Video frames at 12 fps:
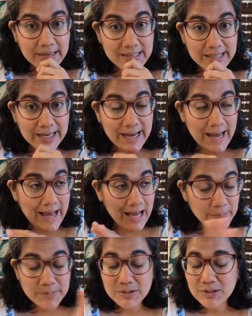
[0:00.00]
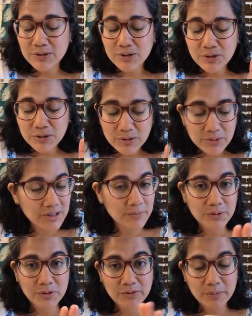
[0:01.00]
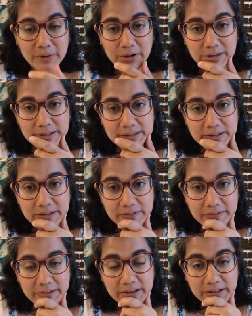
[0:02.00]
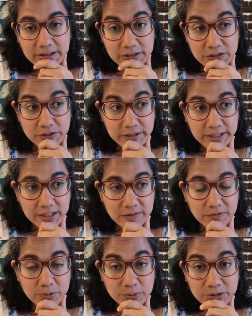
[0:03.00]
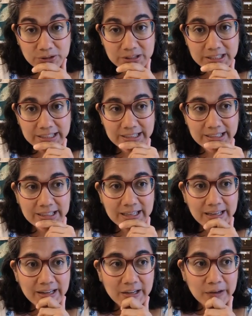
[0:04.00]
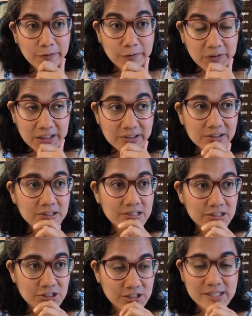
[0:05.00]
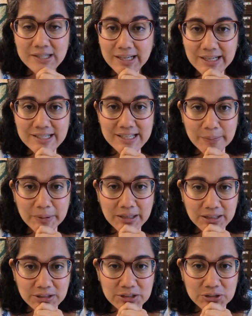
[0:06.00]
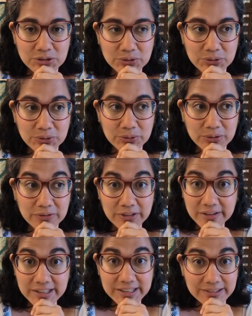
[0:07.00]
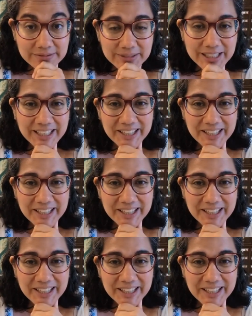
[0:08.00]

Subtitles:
It's an absolutely beautiful part of the country and of the world. It feels just like stepping into a fairy tale,